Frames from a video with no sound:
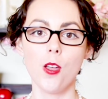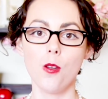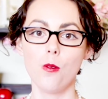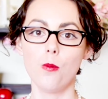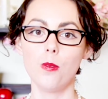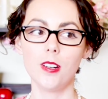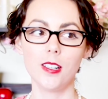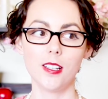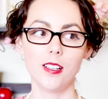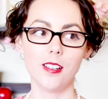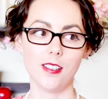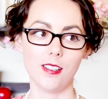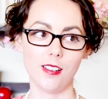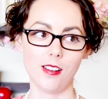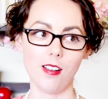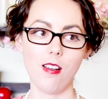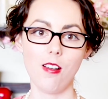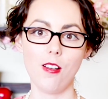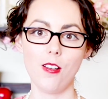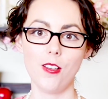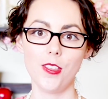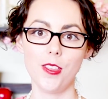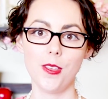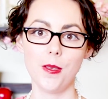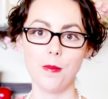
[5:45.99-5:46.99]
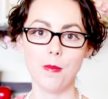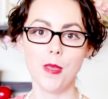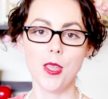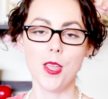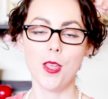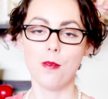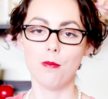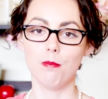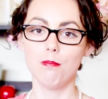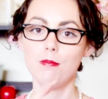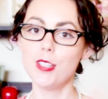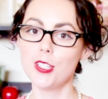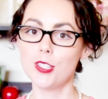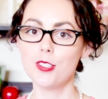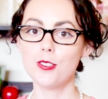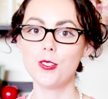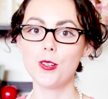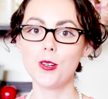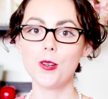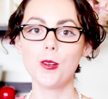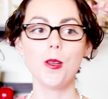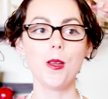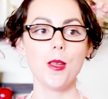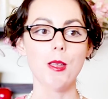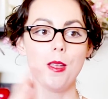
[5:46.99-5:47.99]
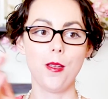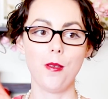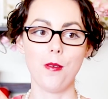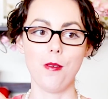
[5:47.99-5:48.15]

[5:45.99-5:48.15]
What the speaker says: we're gonna call them Mr.,